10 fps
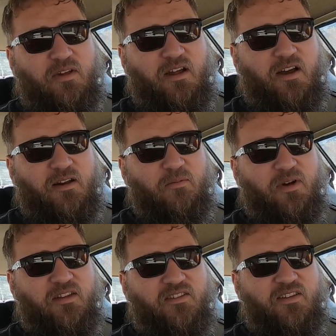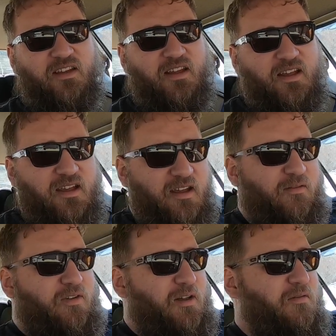on him once
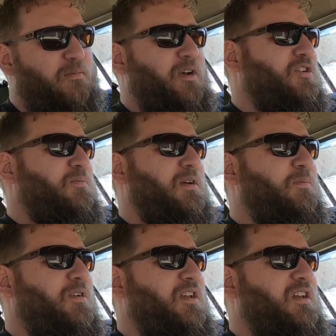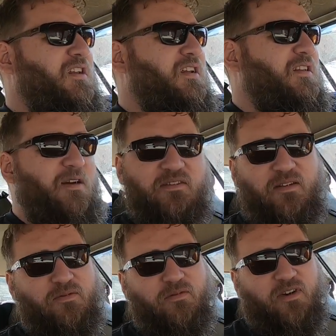in front of a bunch of people, and that was
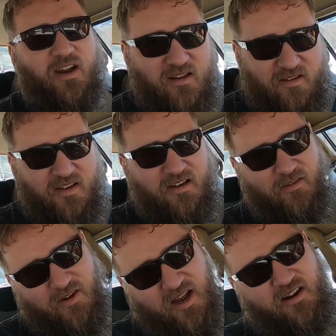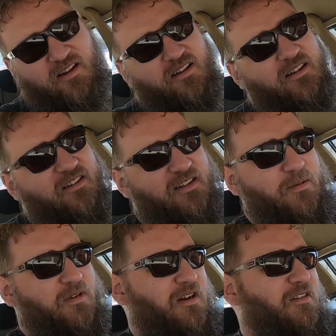it for Frank. He never had his
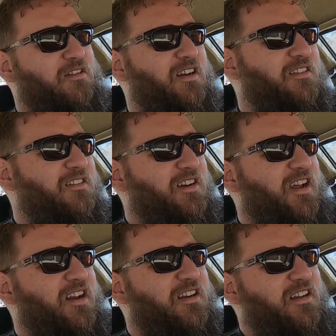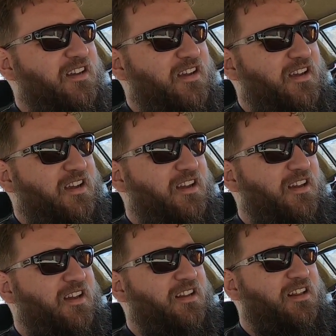name on another Chrysler again,
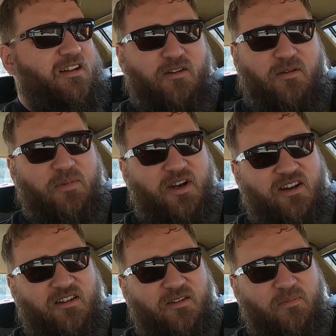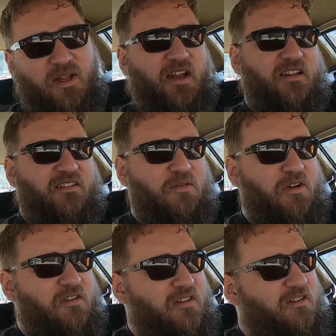let alone Imperial. But I guess they were
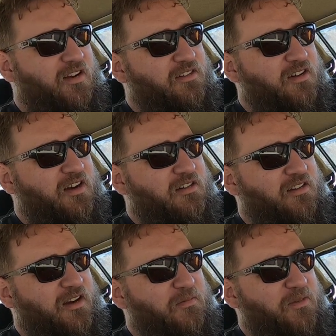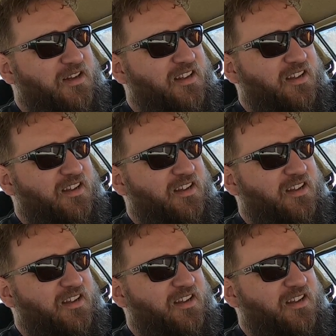under the Chrysler header there. But